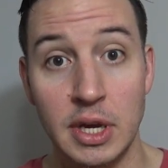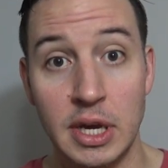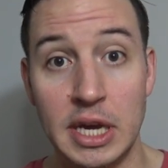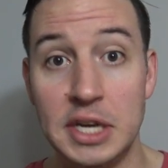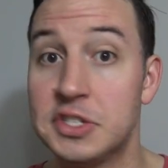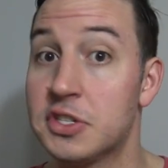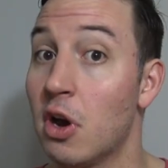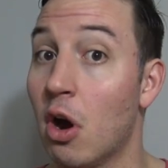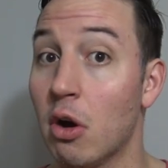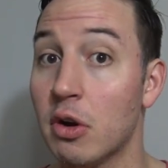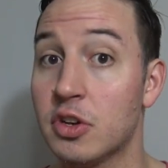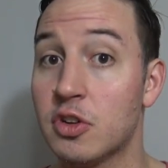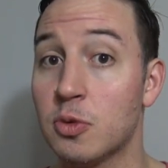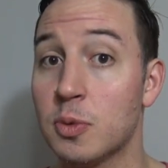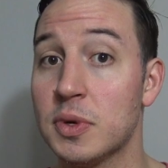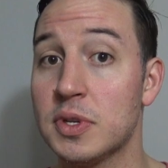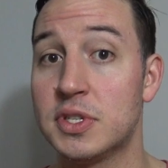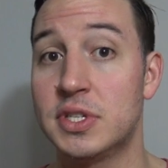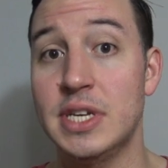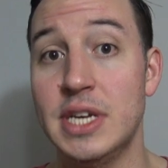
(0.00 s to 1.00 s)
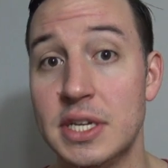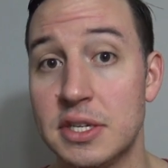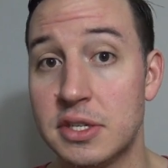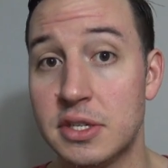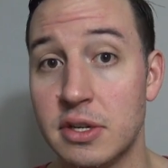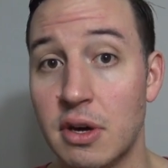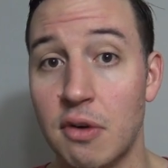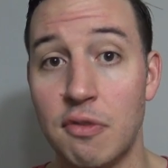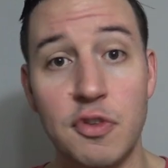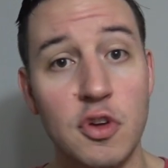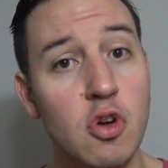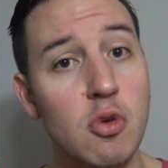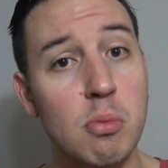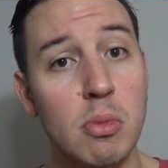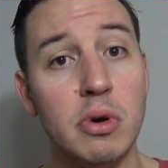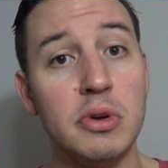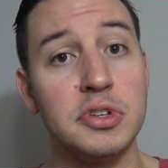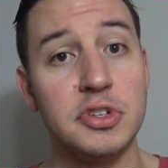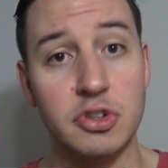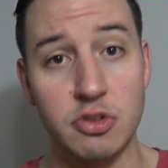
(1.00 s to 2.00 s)
it's hard to resist a few
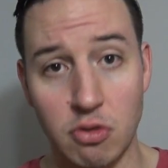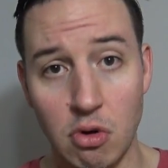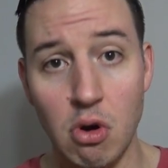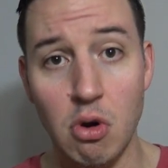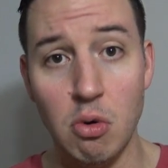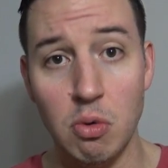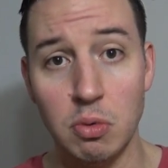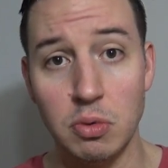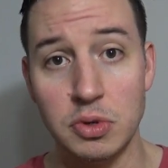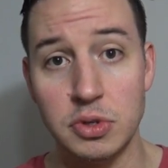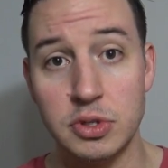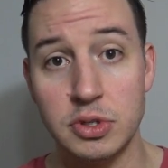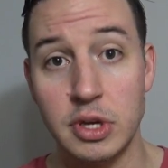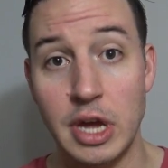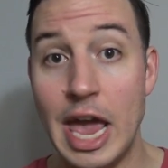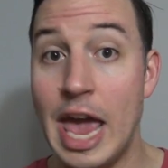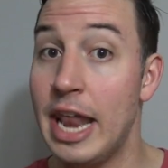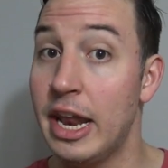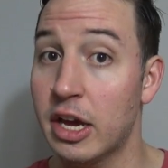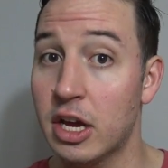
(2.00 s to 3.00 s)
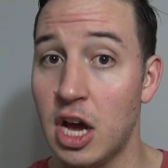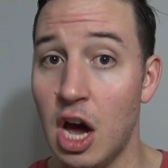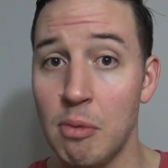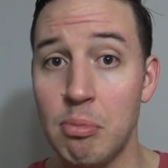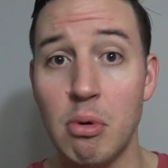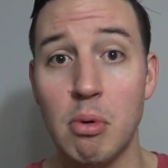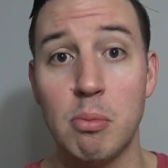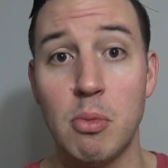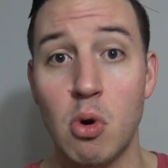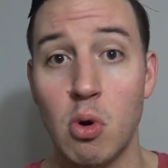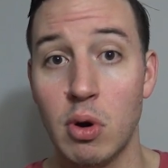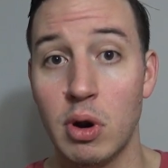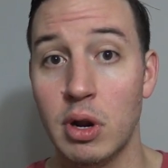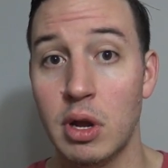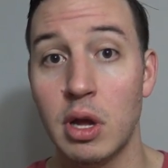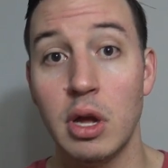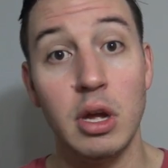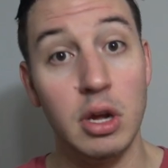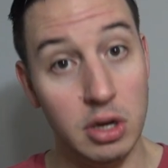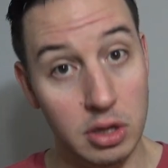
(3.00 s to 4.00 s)
more scrolls and a couple more
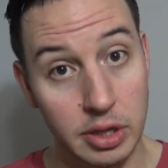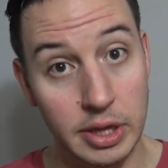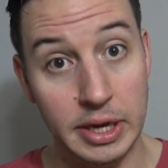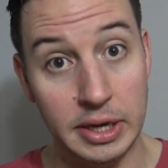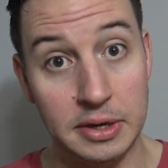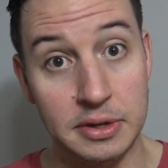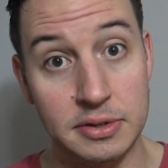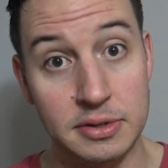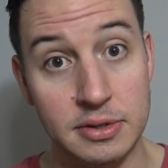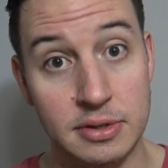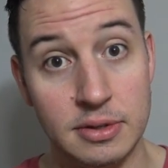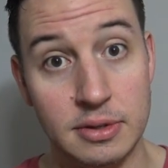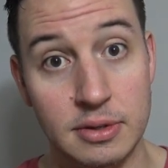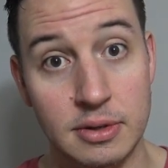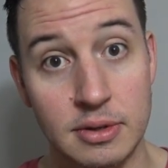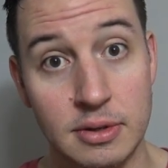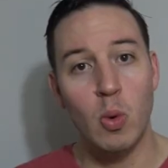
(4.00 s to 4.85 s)
clicks.